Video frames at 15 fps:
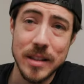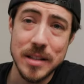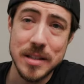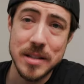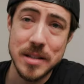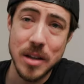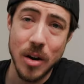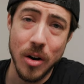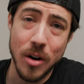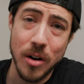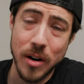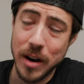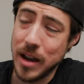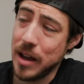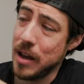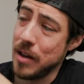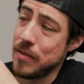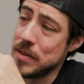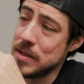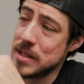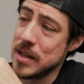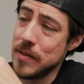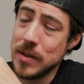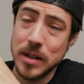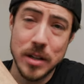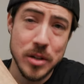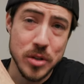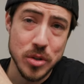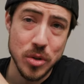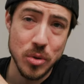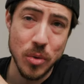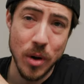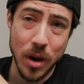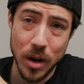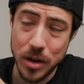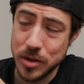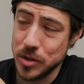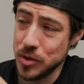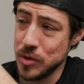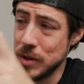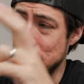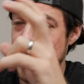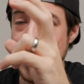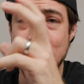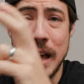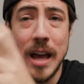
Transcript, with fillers: This is the RF 70 to 200